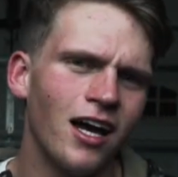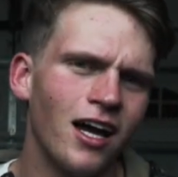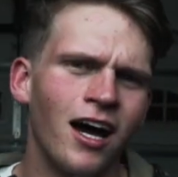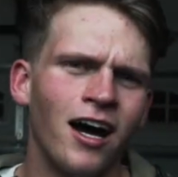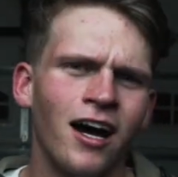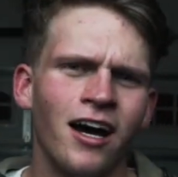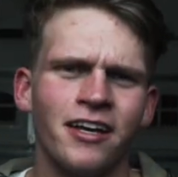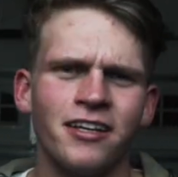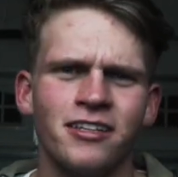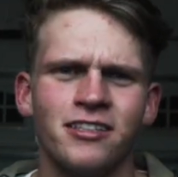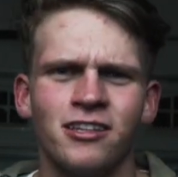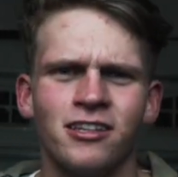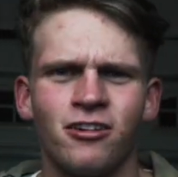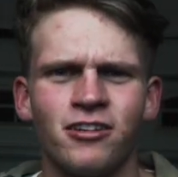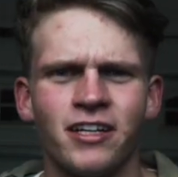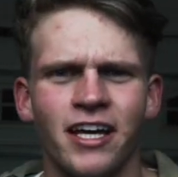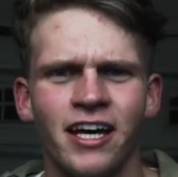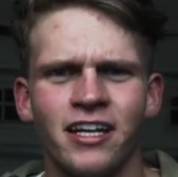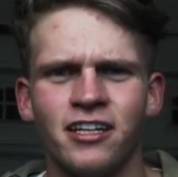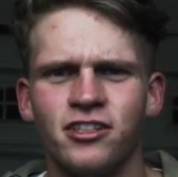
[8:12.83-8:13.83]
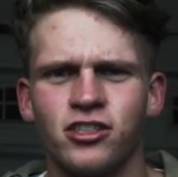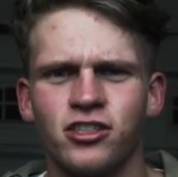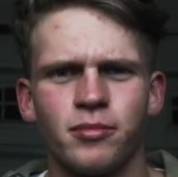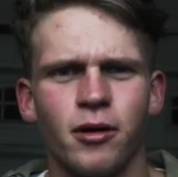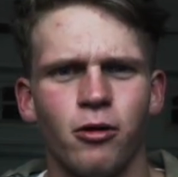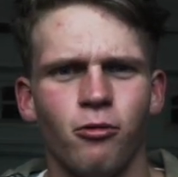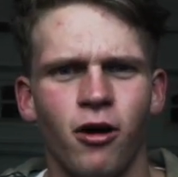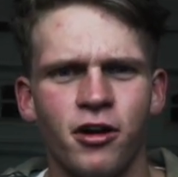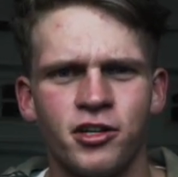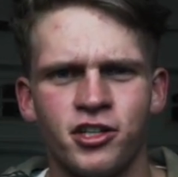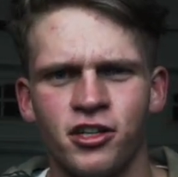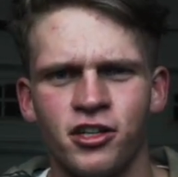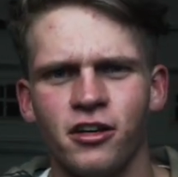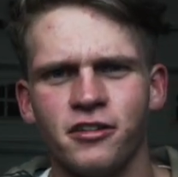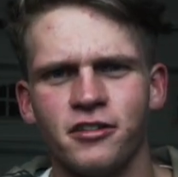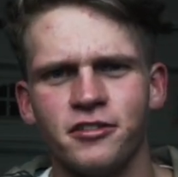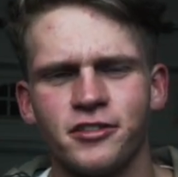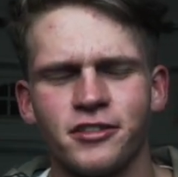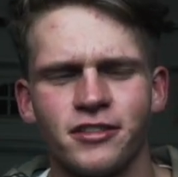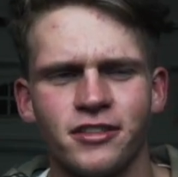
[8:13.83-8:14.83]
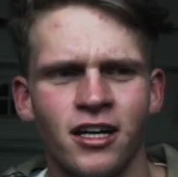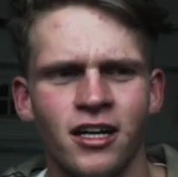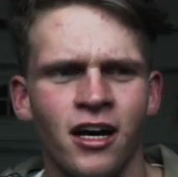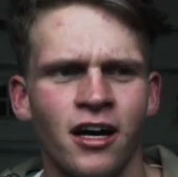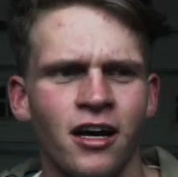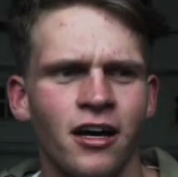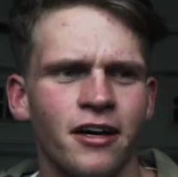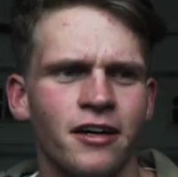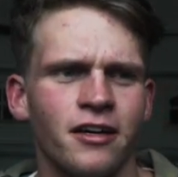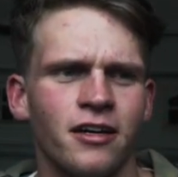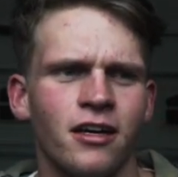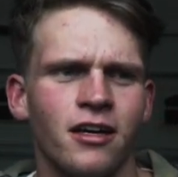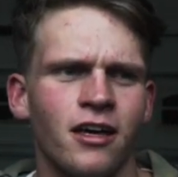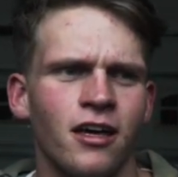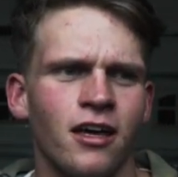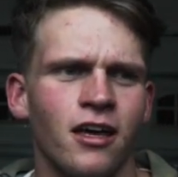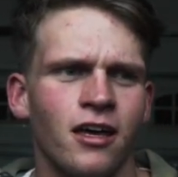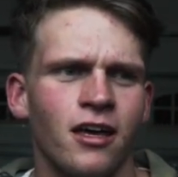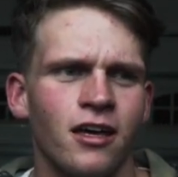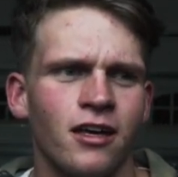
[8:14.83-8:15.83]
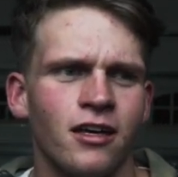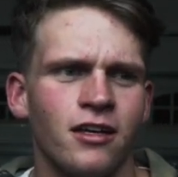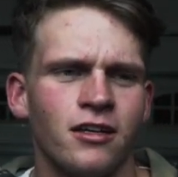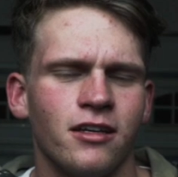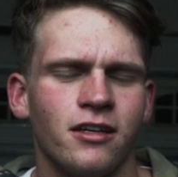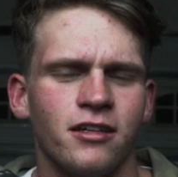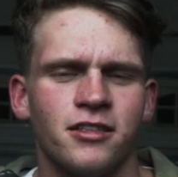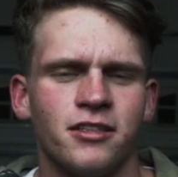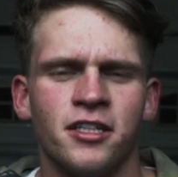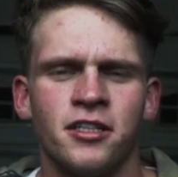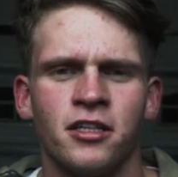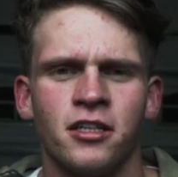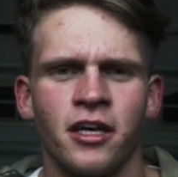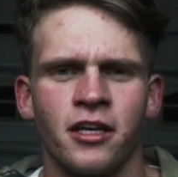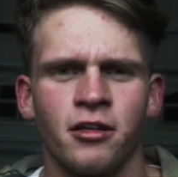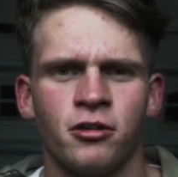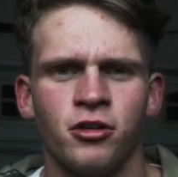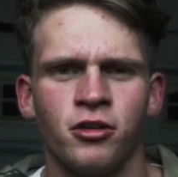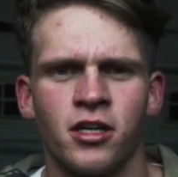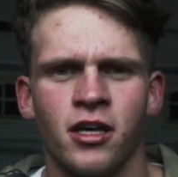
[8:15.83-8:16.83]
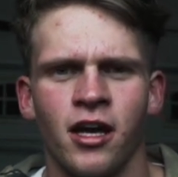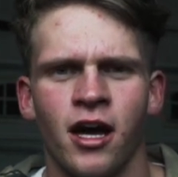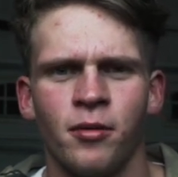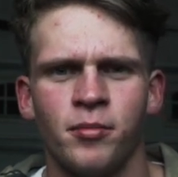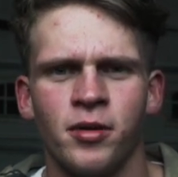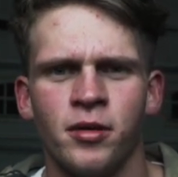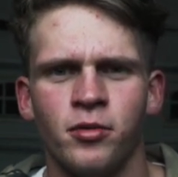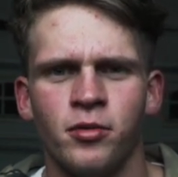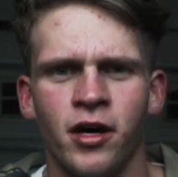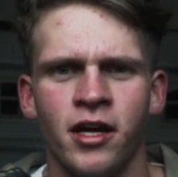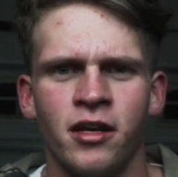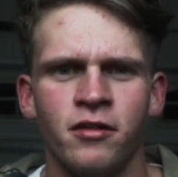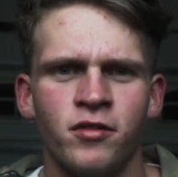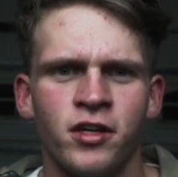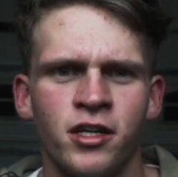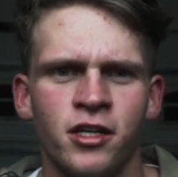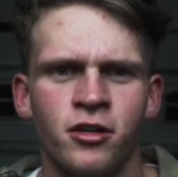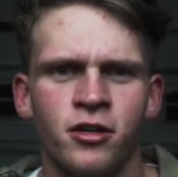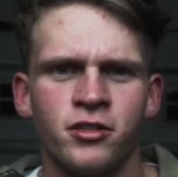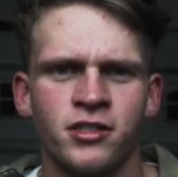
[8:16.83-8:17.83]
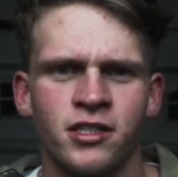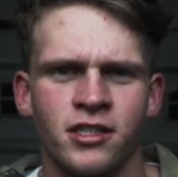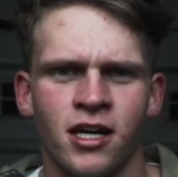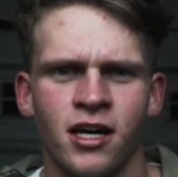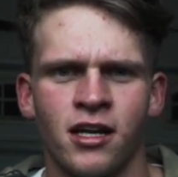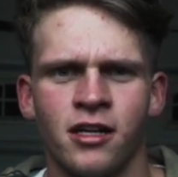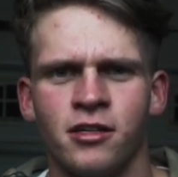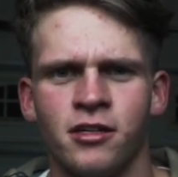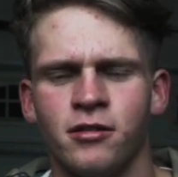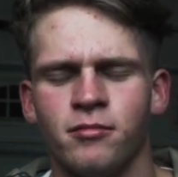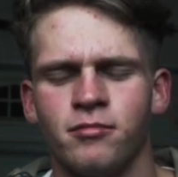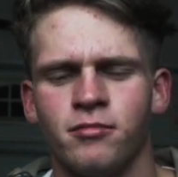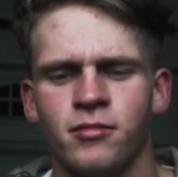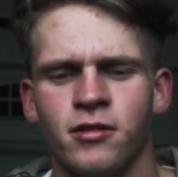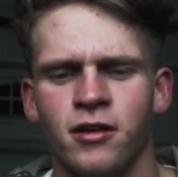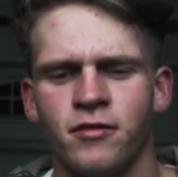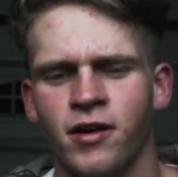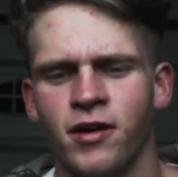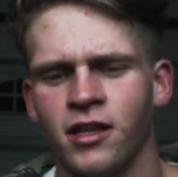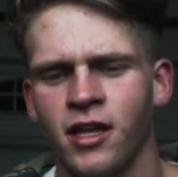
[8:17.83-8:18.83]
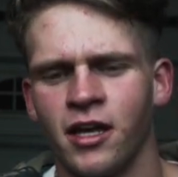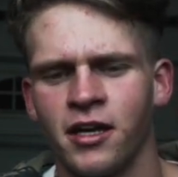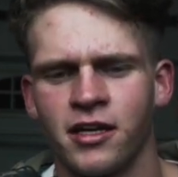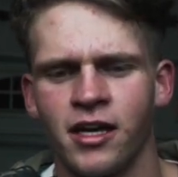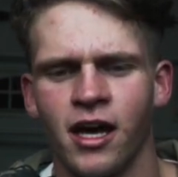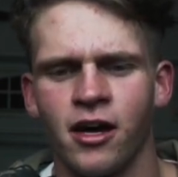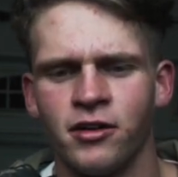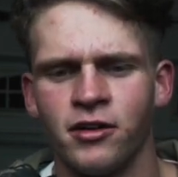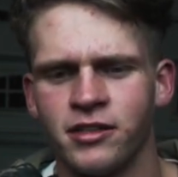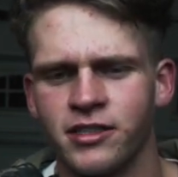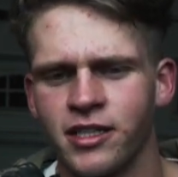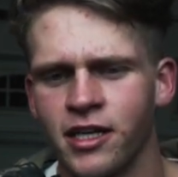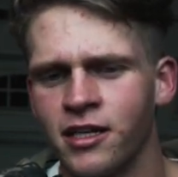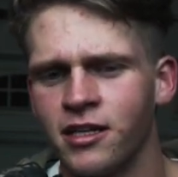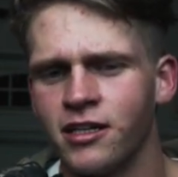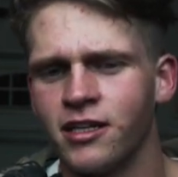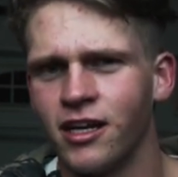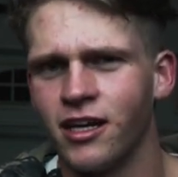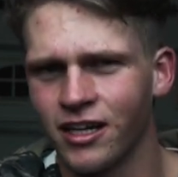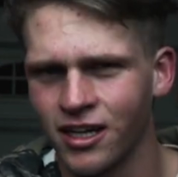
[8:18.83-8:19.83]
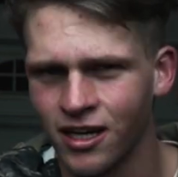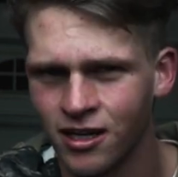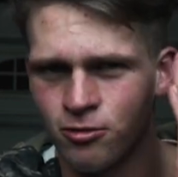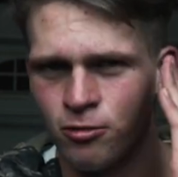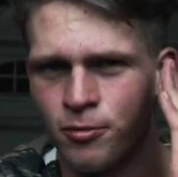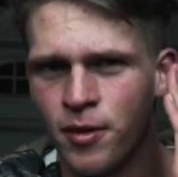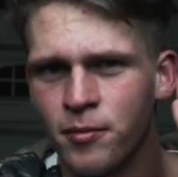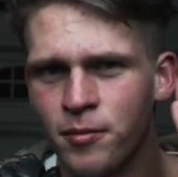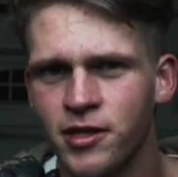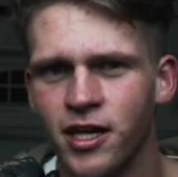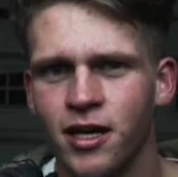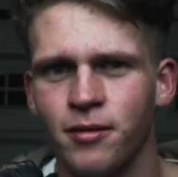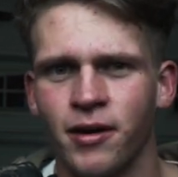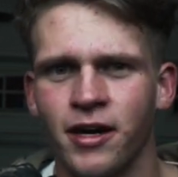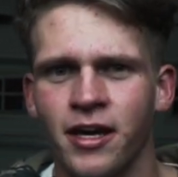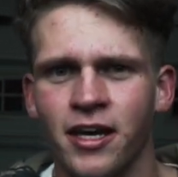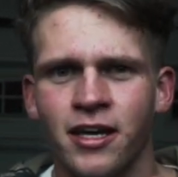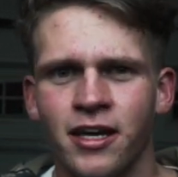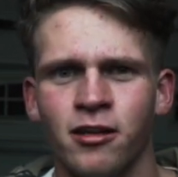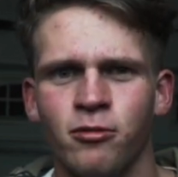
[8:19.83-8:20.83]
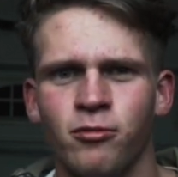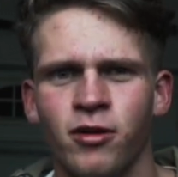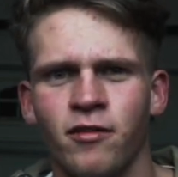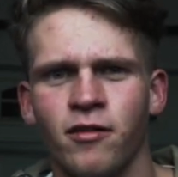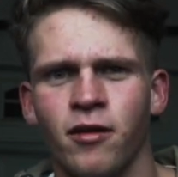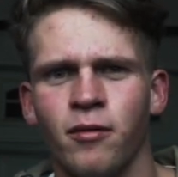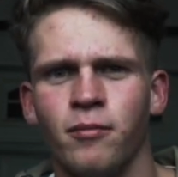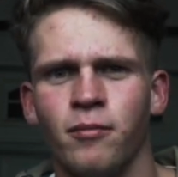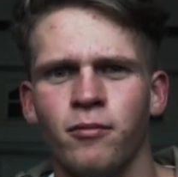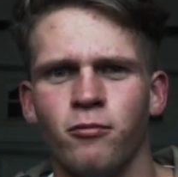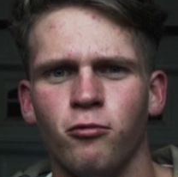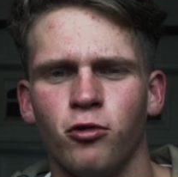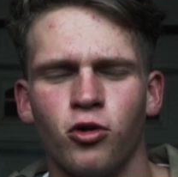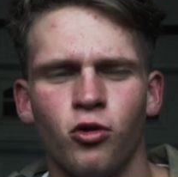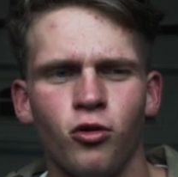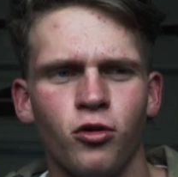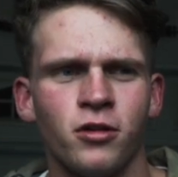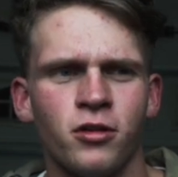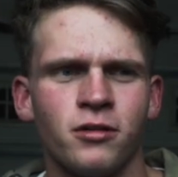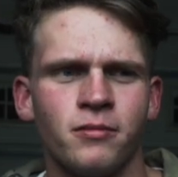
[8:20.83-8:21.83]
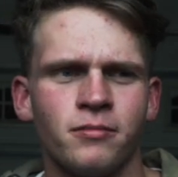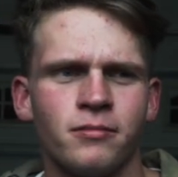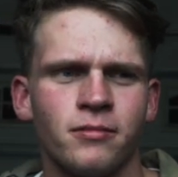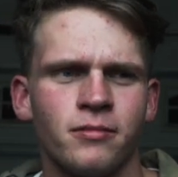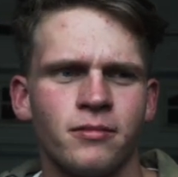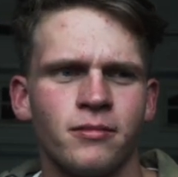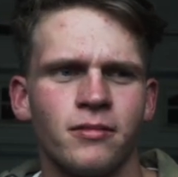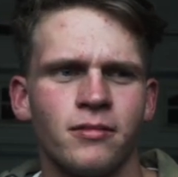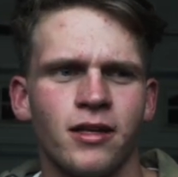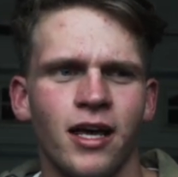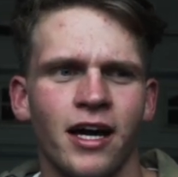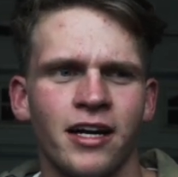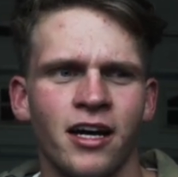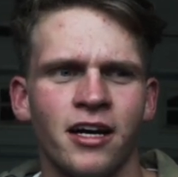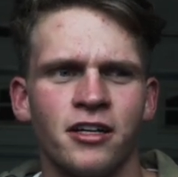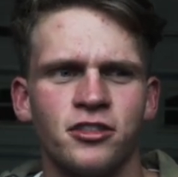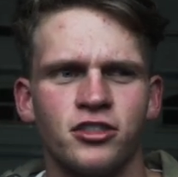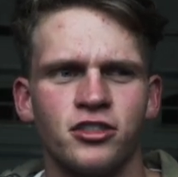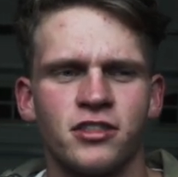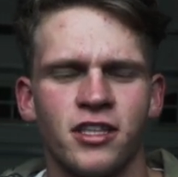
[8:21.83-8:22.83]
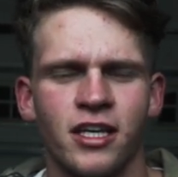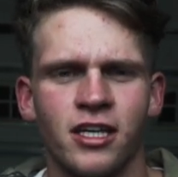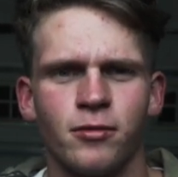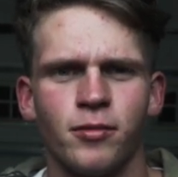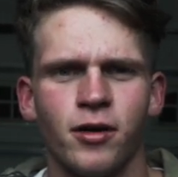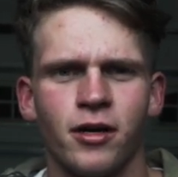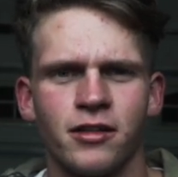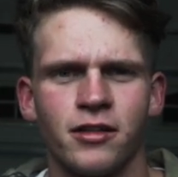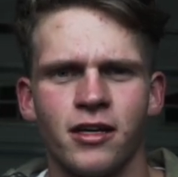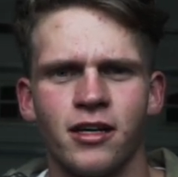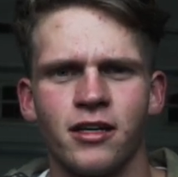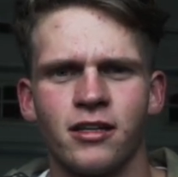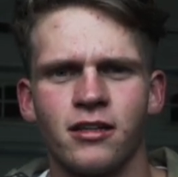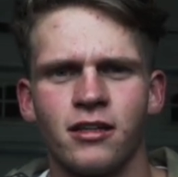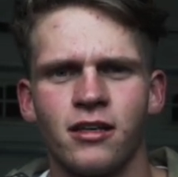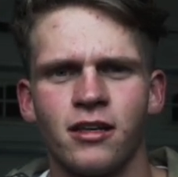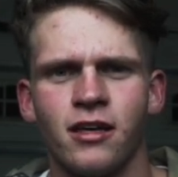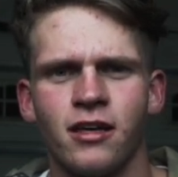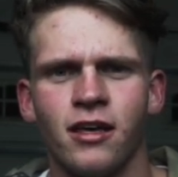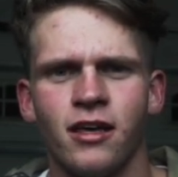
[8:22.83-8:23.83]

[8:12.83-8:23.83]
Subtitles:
I learned to edit just by watching others. I tend to look at how people edit videos, and kind of, if I like how it's edited, I kind of remember that in my head, and whenever I'm recording, I kind of just think about that.